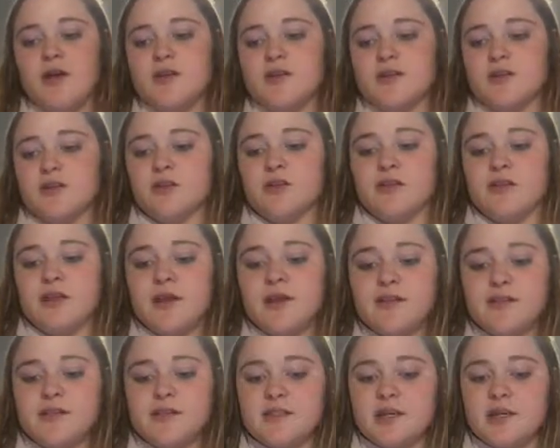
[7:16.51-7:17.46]
So the
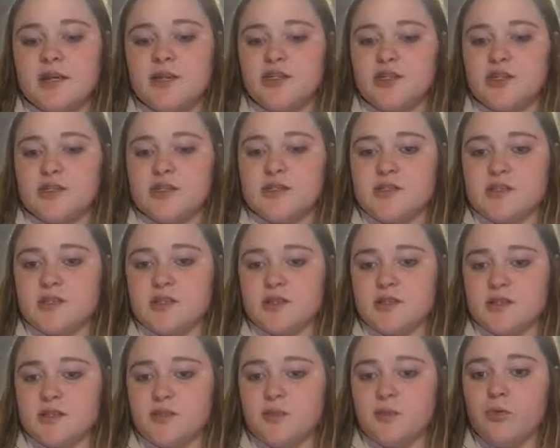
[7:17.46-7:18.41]
next stage is the
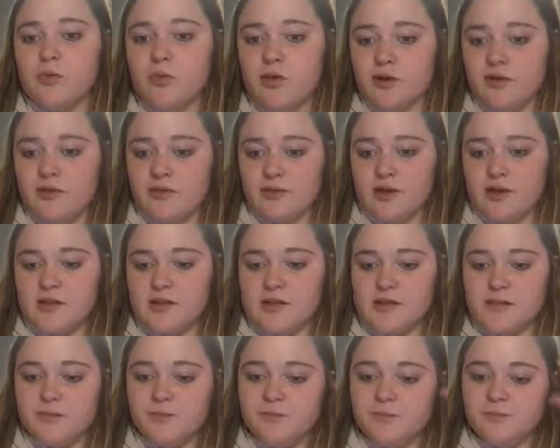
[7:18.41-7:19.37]
explore
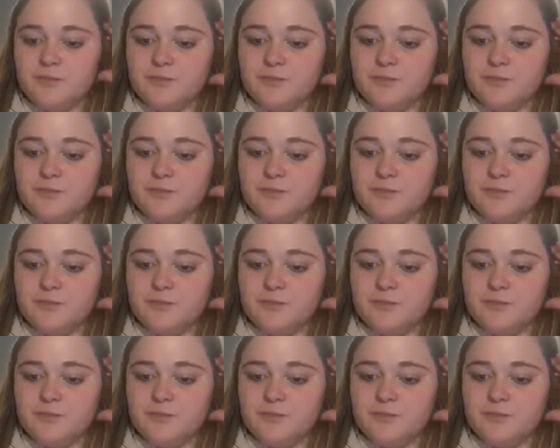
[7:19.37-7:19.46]
phase.